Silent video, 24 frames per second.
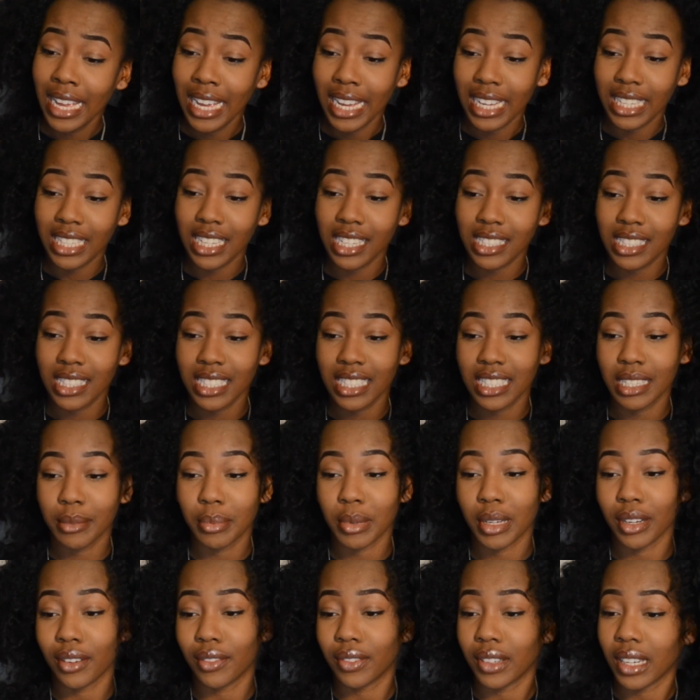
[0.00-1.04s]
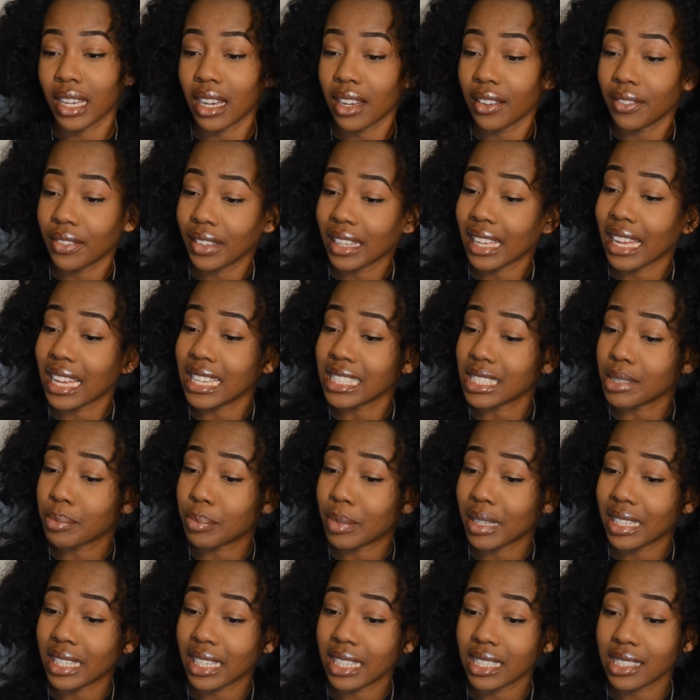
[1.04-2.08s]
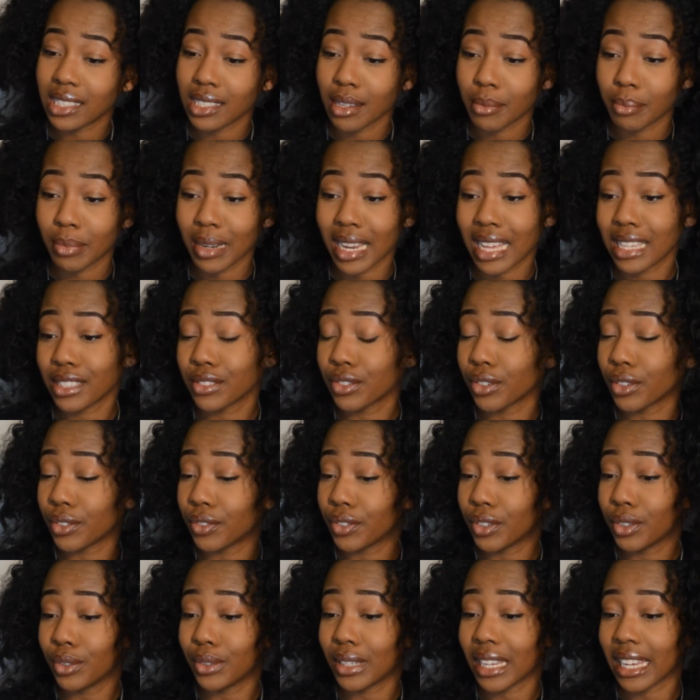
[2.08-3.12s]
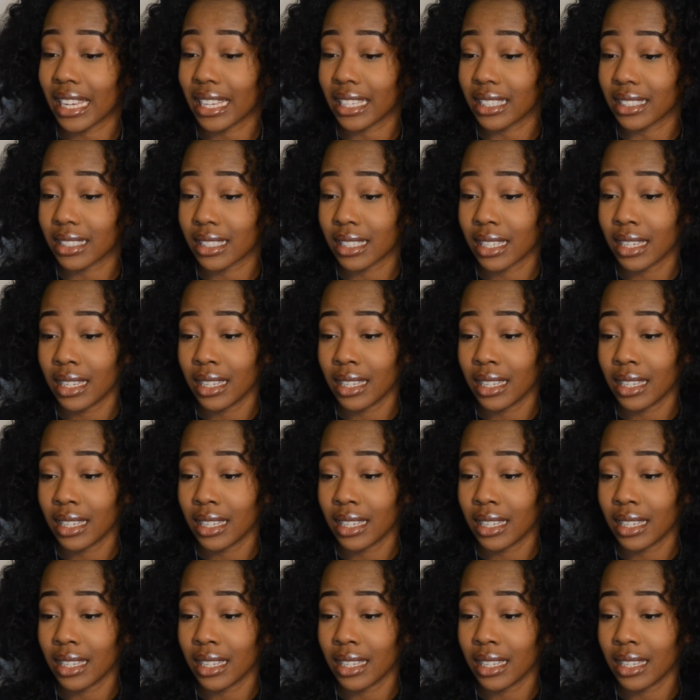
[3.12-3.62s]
It does need a bit of love. It has been in some plaits for a few days.